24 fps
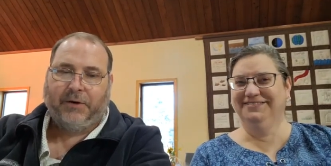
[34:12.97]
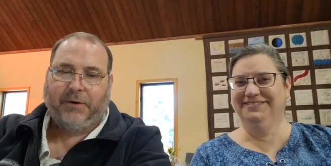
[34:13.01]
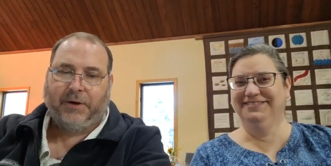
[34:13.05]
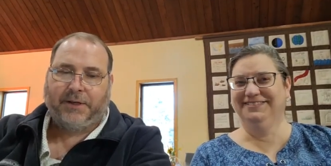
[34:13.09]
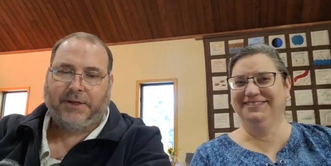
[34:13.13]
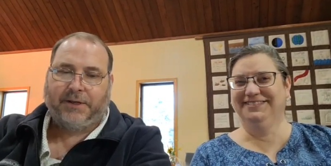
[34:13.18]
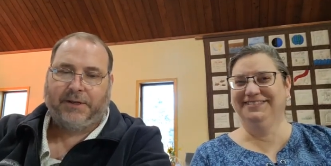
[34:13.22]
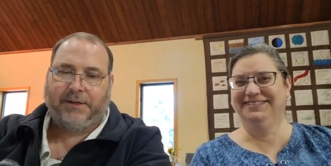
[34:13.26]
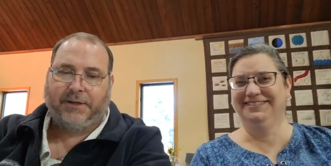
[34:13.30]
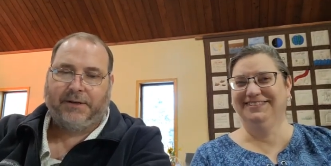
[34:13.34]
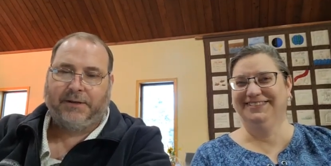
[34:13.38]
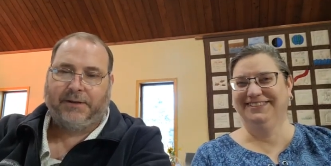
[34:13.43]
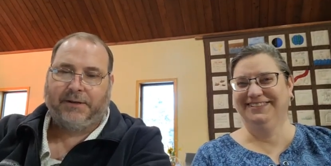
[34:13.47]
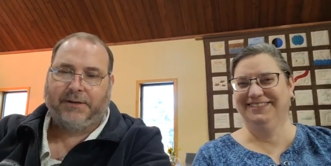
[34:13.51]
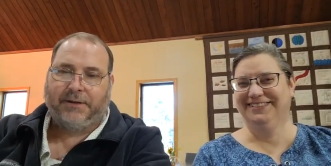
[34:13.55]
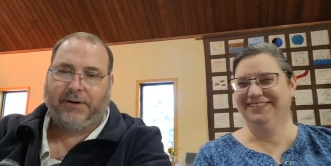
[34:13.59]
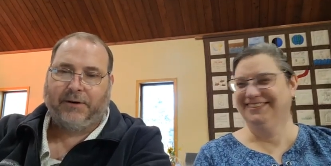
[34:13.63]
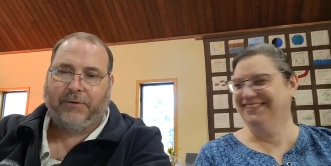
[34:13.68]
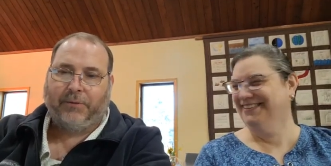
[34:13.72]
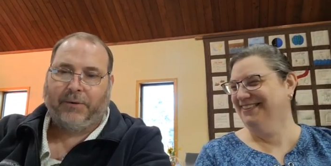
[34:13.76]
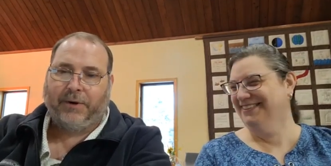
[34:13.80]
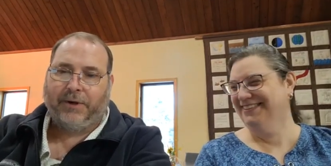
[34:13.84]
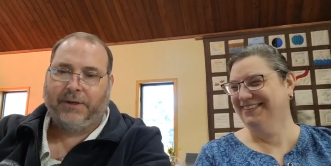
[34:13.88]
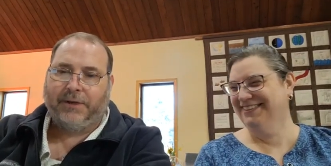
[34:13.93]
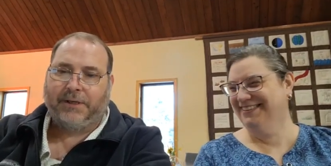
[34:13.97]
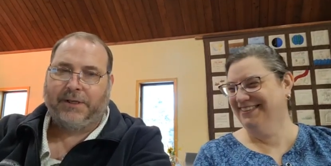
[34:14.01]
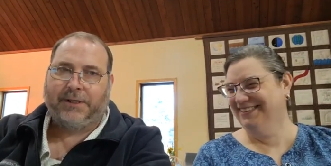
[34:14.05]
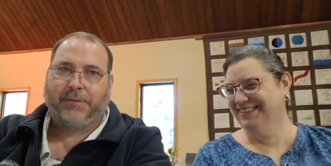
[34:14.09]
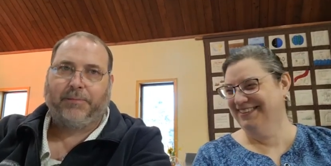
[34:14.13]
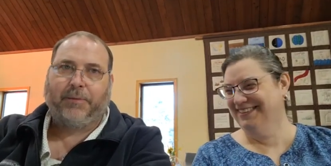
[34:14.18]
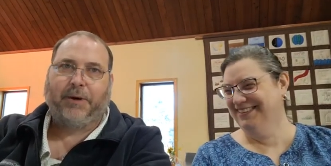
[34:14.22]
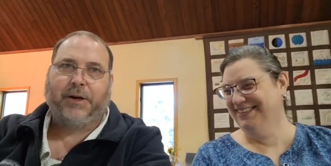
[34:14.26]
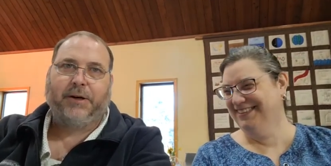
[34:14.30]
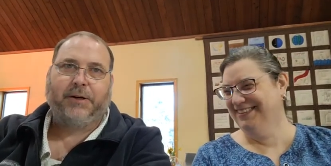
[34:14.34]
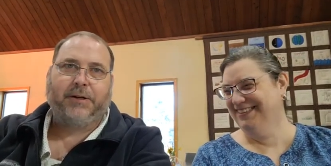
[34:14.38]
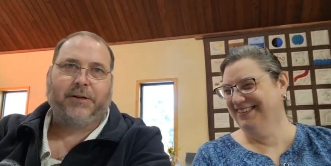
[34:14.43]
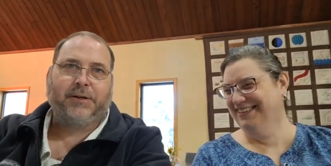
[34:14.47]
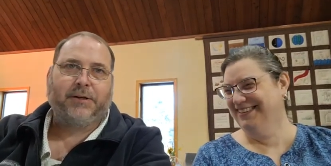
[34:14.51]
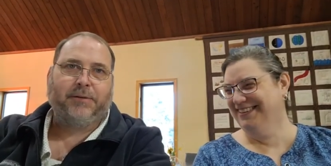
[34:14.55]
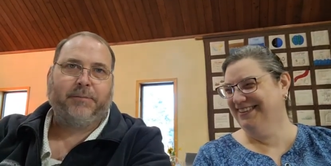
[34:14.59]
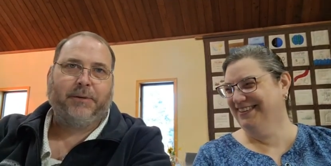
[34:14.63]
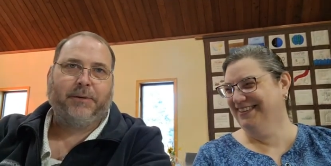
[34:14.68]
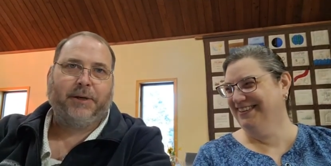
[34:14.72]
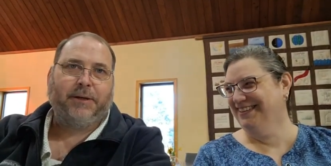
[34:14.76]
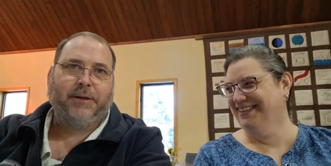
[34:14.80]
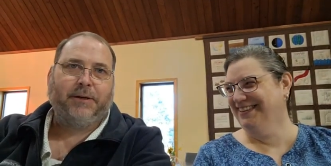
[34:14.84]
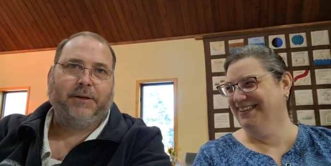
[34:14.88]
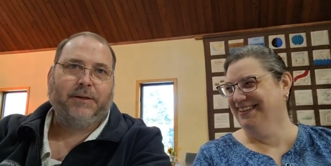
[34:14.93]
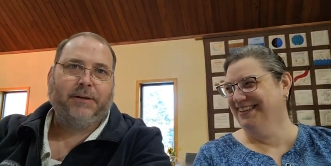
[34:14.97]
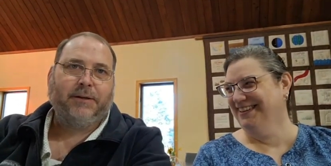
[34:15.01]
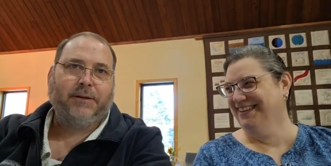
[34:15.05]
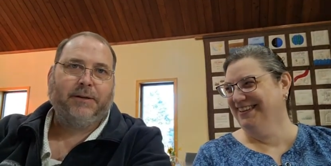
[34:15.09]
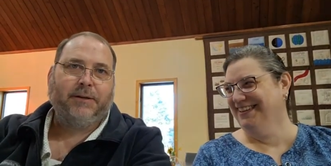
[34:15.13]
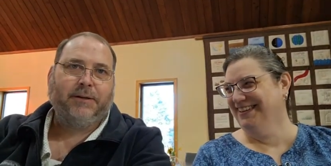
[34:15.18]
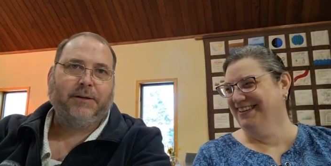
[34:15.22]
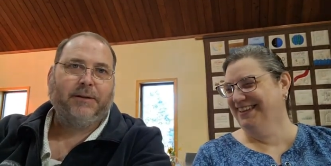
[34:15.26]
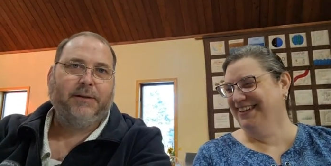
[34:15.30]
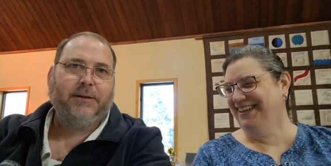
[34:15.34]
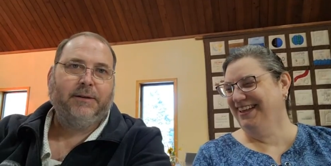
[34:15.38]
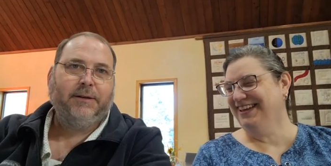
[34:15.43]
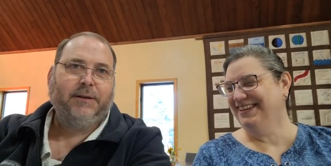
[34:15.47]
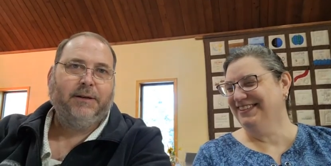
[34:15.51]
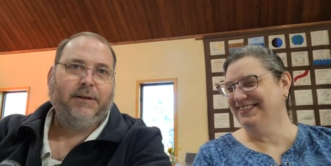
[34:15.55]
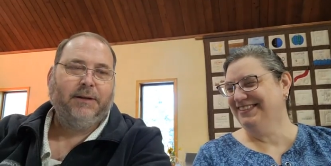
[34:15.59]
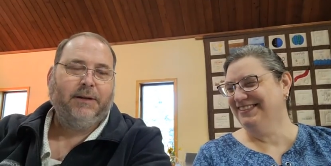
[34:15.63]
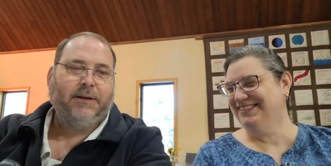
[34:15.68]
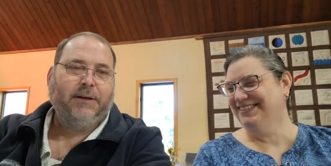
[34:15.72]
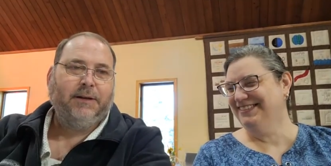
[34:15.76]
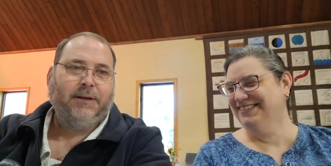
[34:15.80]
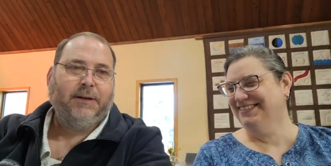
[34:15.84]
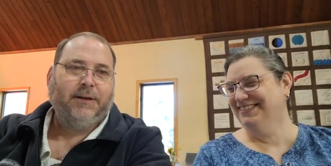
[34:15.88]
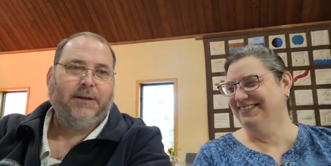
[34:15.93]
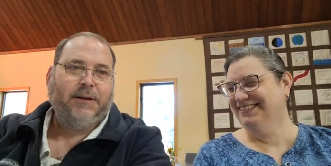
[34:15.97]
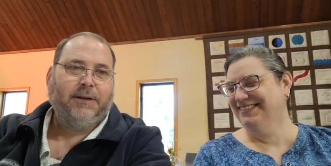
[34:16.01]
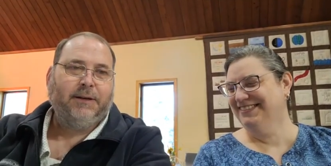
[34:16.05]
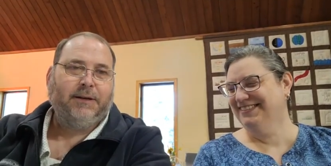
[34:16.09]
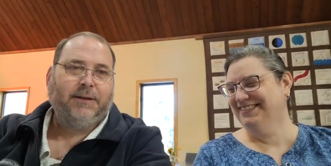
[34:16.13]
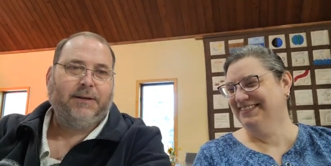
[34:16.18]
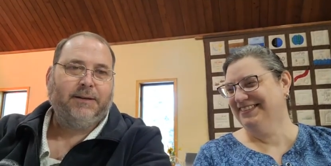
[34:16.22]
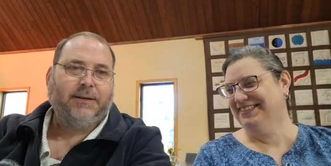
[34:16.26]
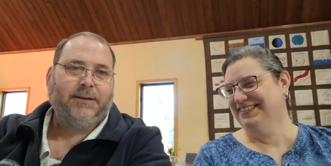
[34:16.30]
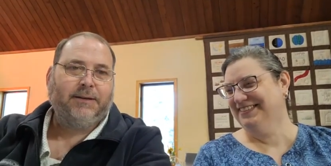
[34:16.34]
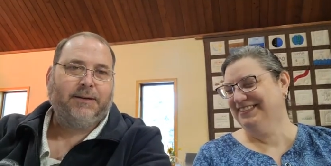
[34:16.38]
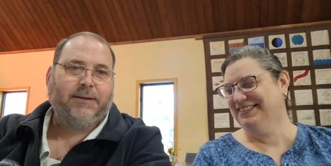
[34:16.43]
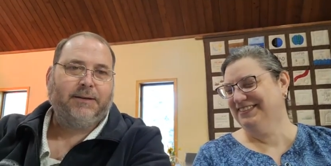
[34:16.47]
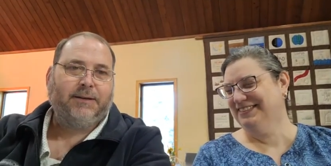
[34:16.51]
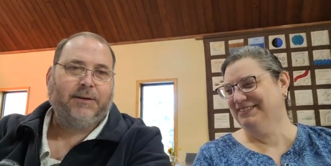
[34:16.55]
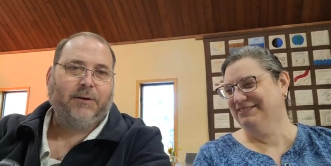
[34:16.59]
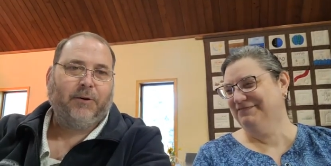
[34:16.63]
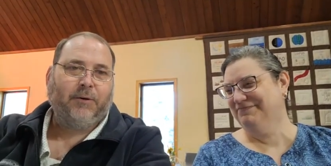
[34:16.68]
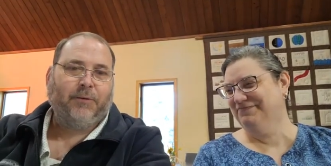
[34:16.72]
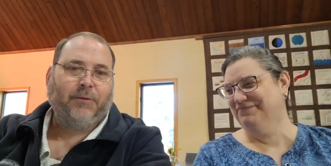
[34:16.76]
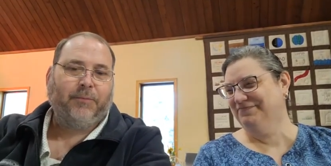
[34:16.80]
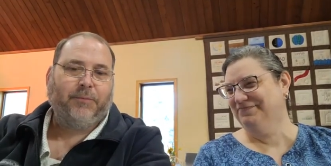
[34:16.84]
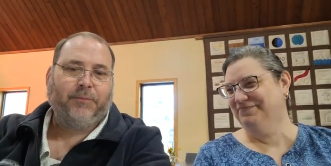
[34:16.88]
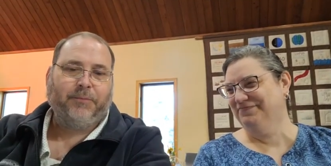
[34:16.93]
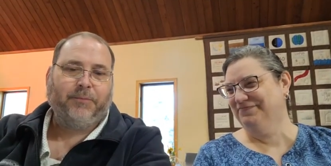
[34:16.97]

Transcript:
Speaker 1: questions are what inspires me. Yes. And so,